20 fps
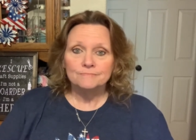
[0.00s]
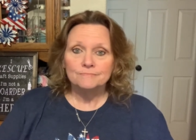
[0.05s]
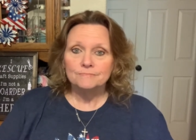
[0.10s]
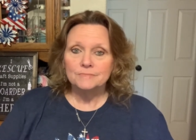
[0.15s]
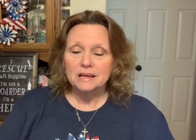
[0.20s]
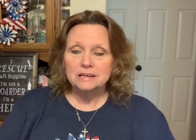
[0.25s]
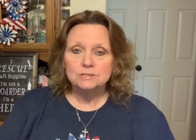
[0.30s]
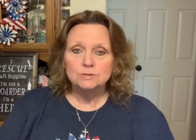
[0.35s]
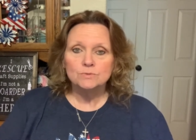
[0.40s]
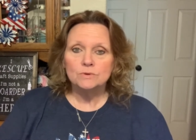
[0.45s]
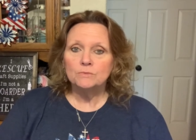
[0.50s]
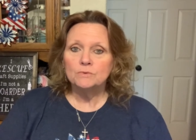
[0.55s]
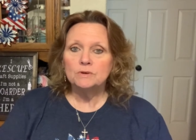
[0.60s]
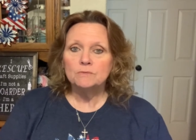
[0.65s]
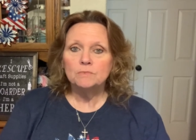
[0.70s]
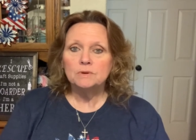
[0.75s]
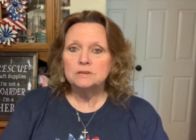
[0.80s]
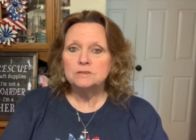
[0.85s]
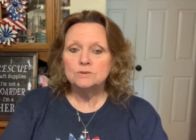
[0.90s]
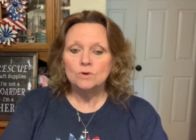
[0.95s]
That's what we've
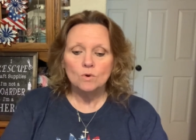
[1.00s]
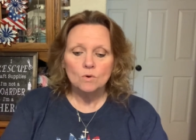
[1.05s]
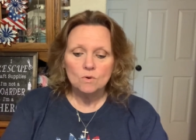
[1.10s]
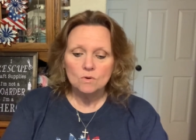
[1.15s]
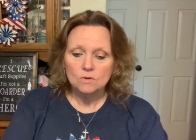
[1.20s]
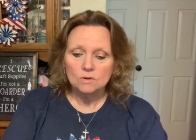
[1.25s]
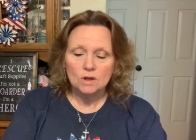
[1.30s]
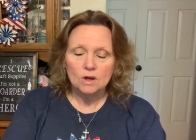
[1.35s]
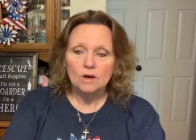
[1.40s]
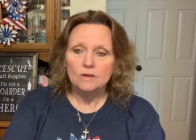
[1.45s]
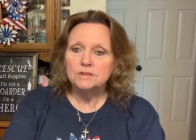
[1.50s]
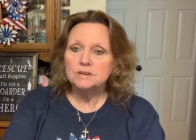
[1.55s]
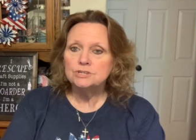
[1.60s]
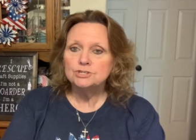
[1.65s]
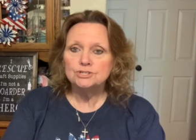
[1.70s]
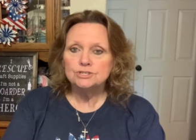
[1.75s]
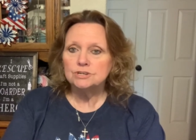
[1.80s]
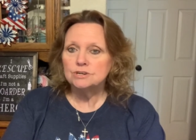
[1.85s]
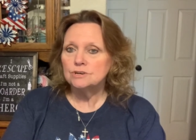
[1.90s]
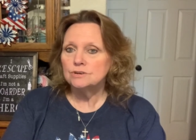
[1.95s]
been told all
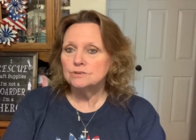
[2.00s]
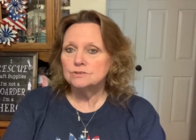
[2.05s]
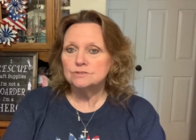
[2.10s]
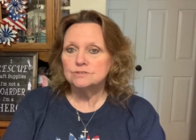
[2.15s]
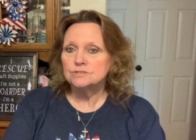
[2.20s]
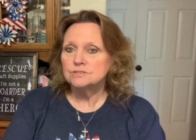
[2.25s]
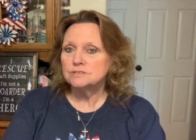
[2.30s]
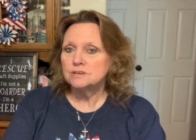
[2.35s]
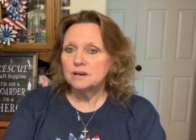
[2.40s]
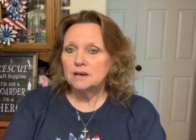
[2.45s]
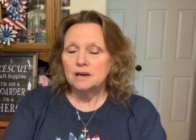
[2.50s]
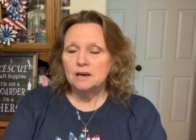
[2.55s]
these years,